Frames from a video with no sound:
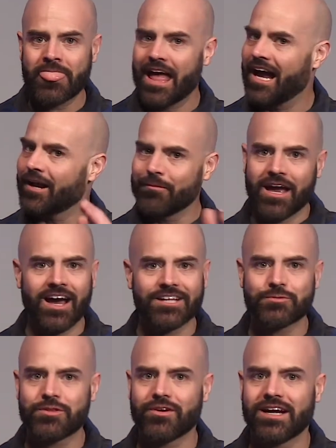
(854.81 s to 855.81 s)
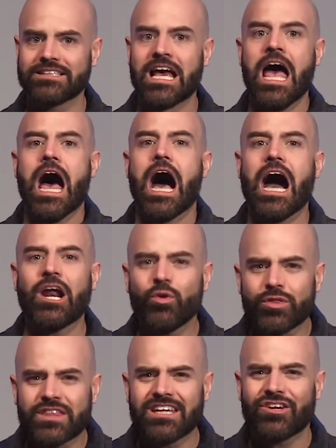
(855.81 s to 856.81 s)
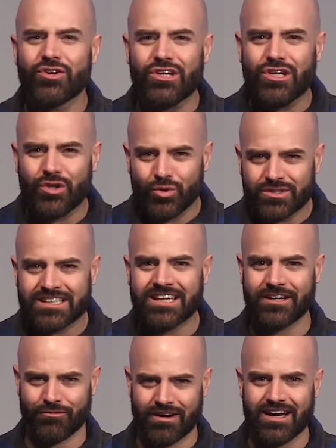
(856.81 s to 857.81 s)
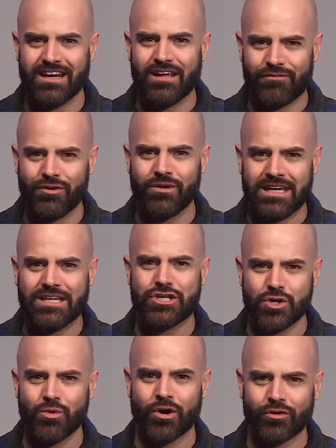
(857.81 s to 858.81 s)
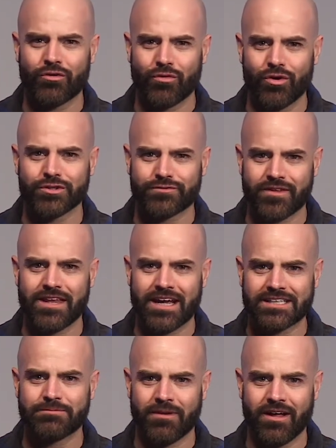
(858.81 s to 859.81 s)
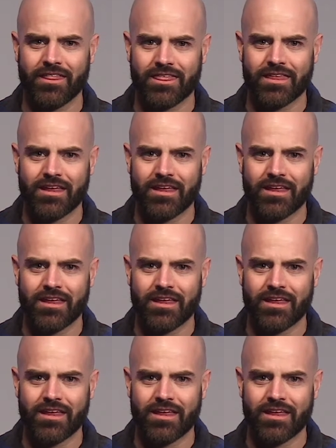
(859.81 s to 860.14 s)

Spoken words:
I gotta be honest with you guys, I don't think you're using it right if you need 200 rolls for the next month.